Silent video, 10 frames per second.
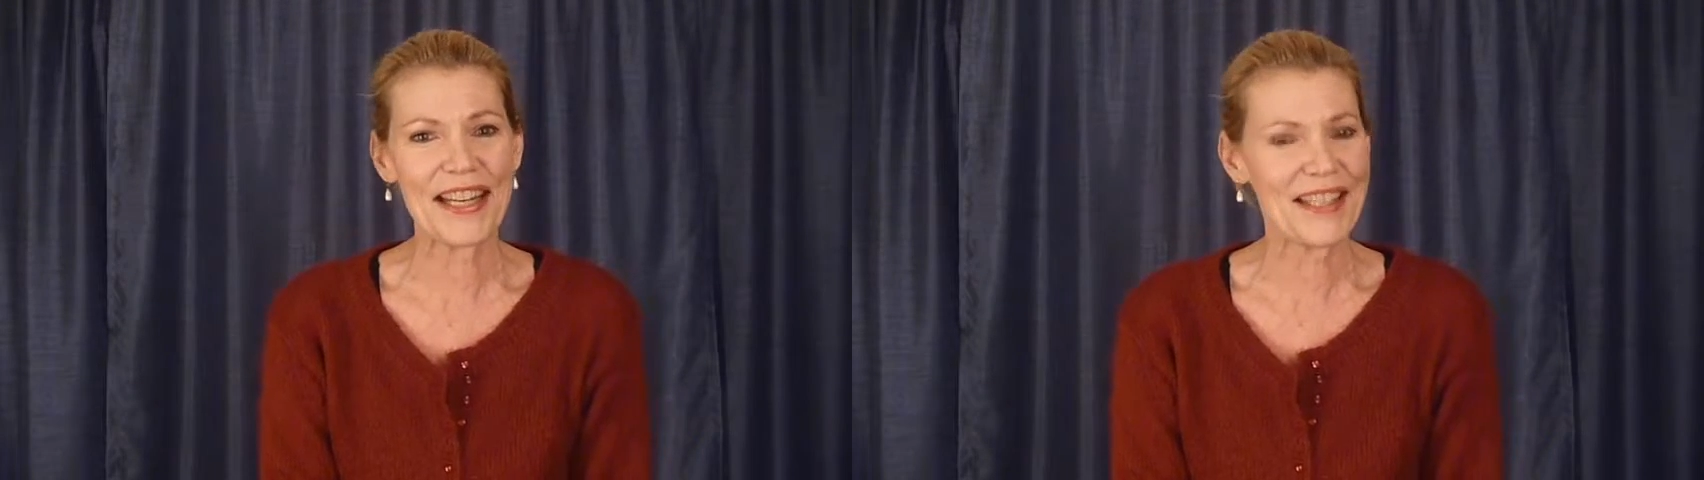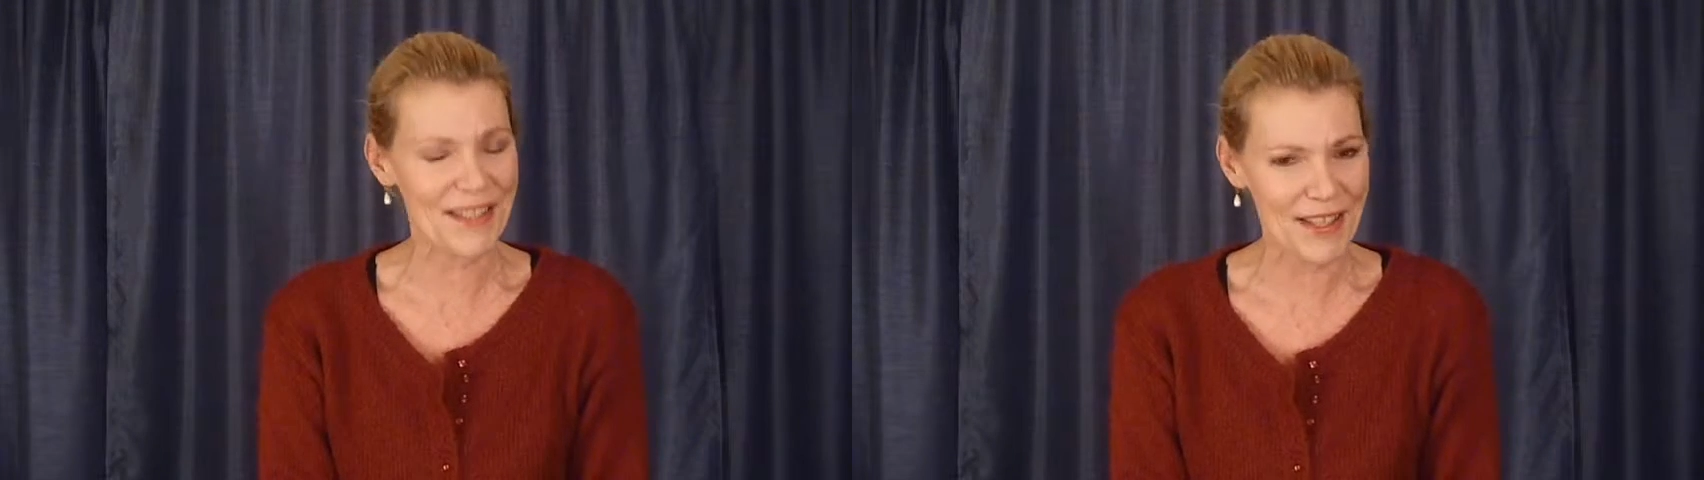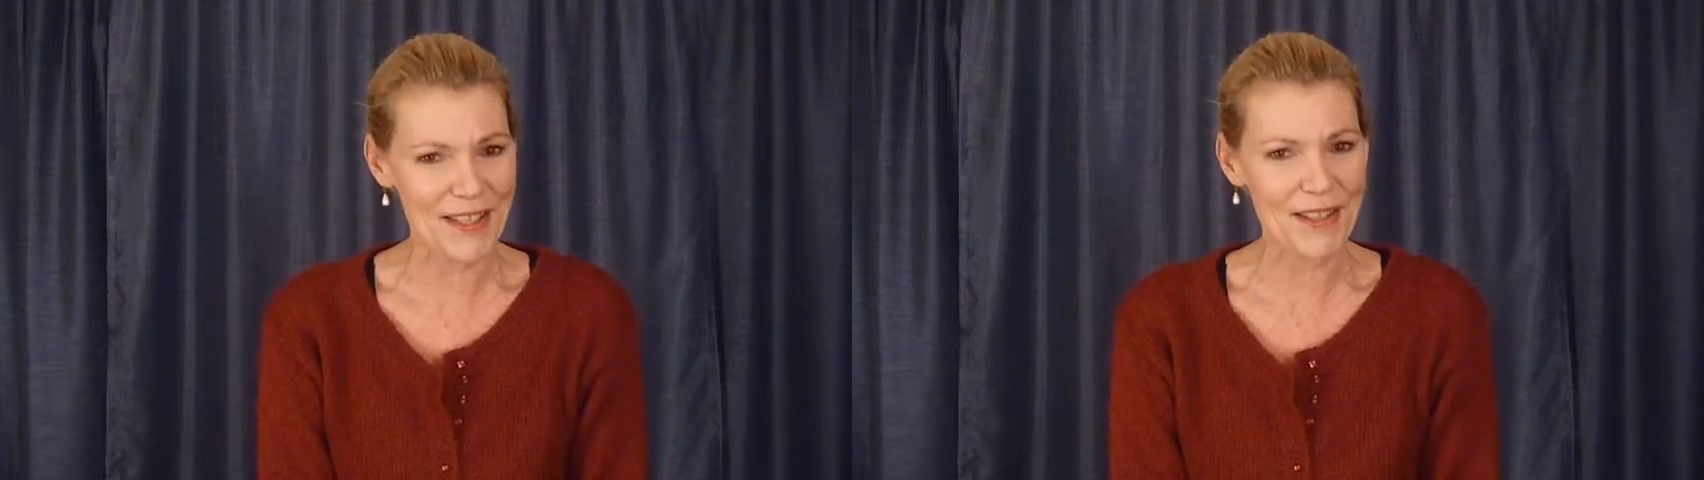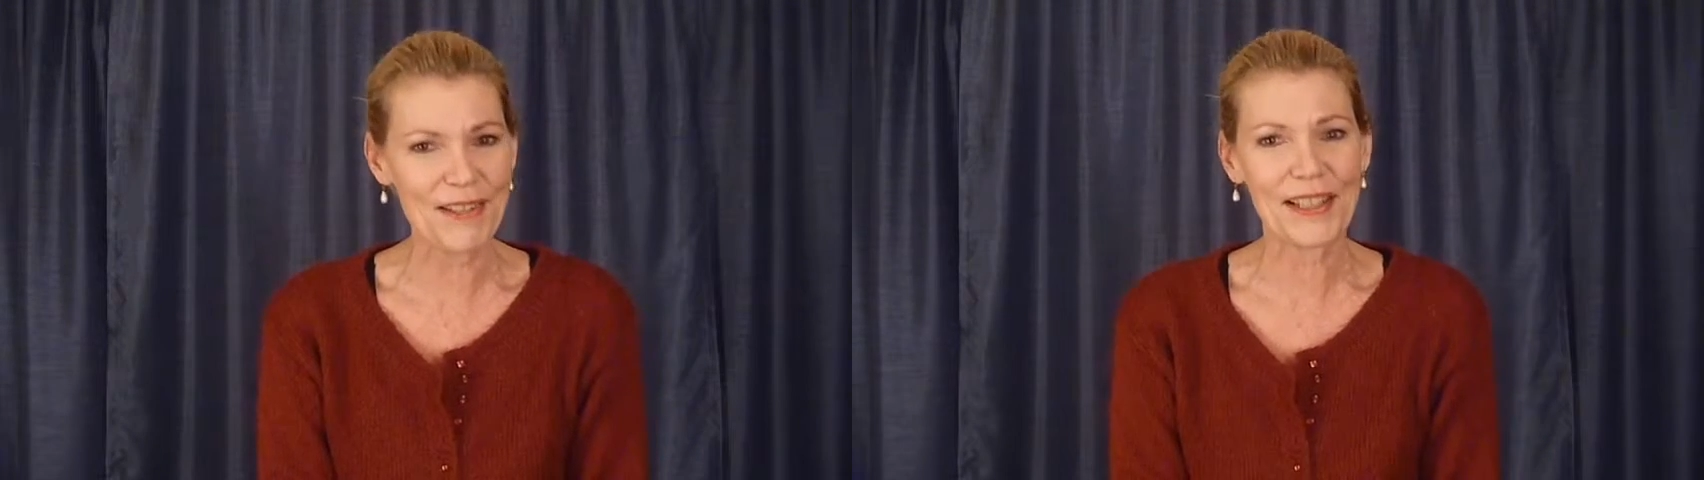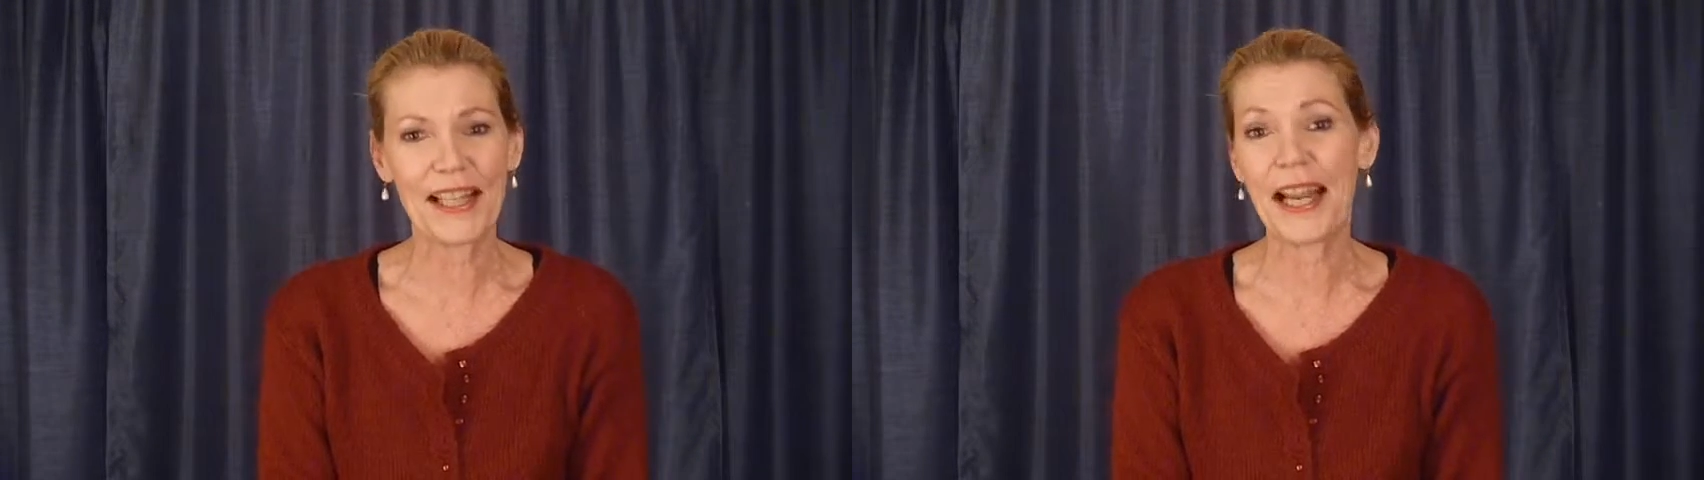
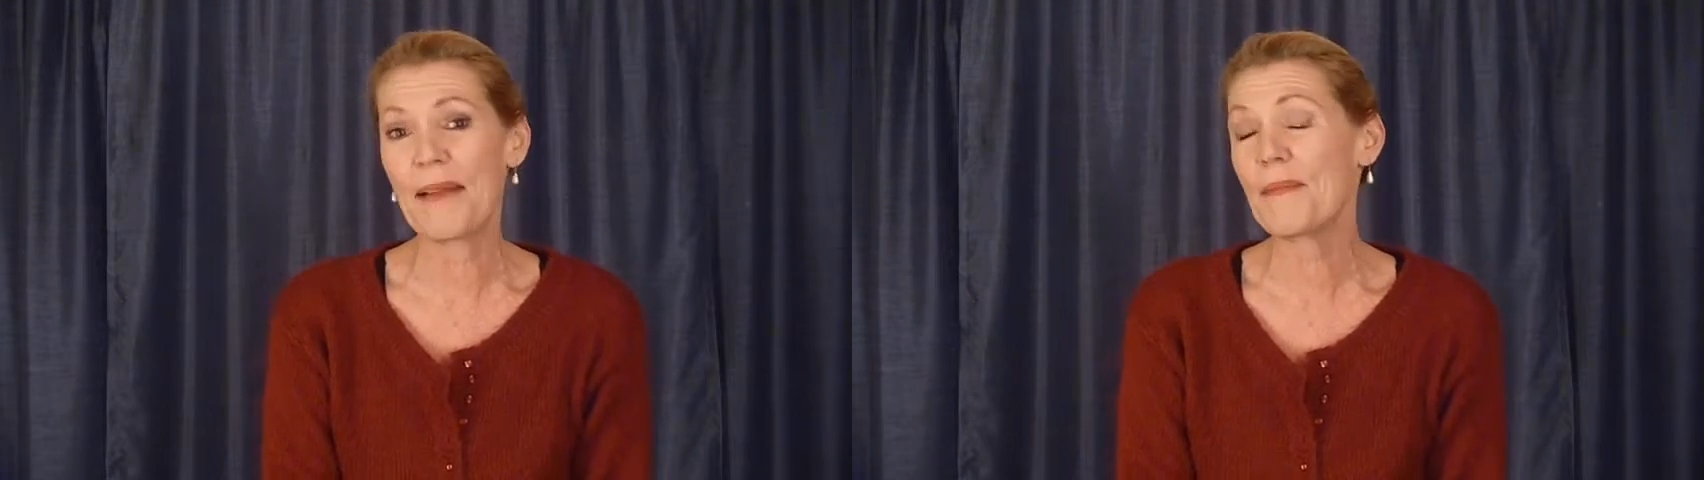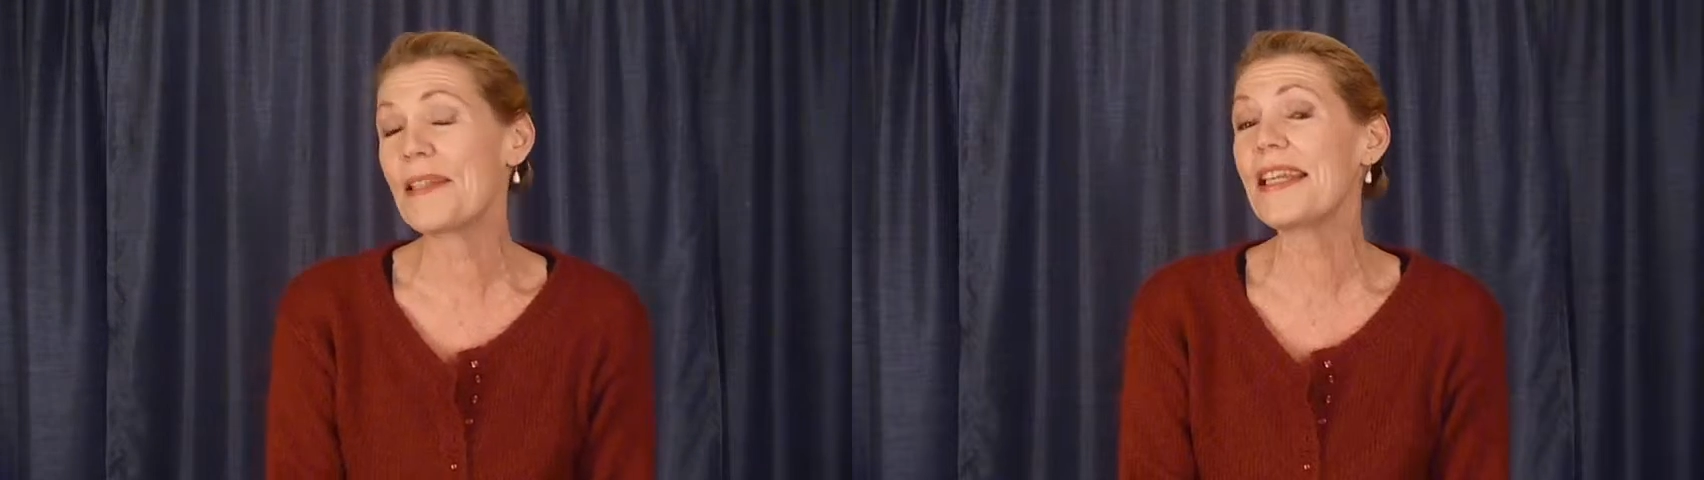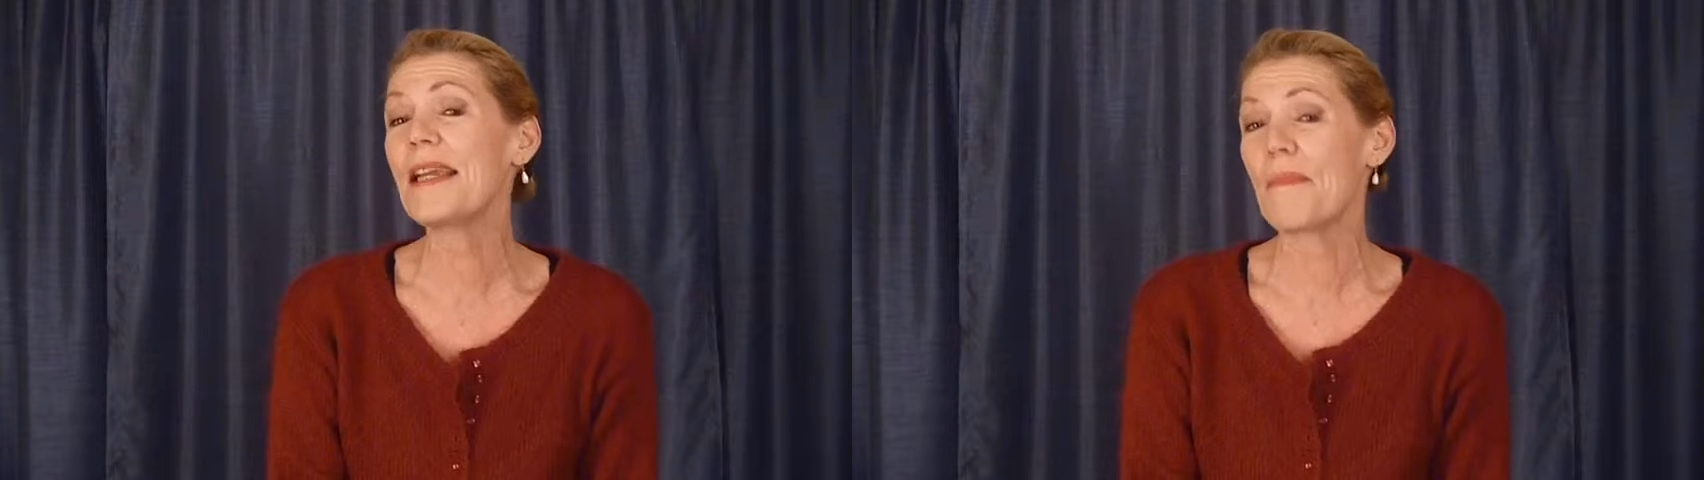Institute claims the